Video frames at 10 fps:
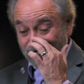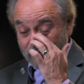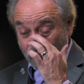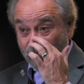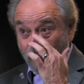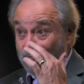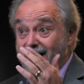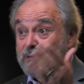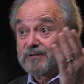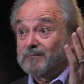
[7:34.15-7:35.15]
we were a
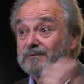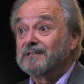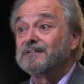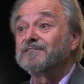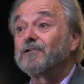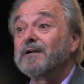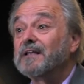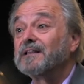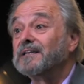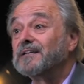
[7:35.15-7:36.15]
problem for
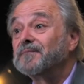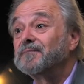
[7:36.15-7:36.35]
England.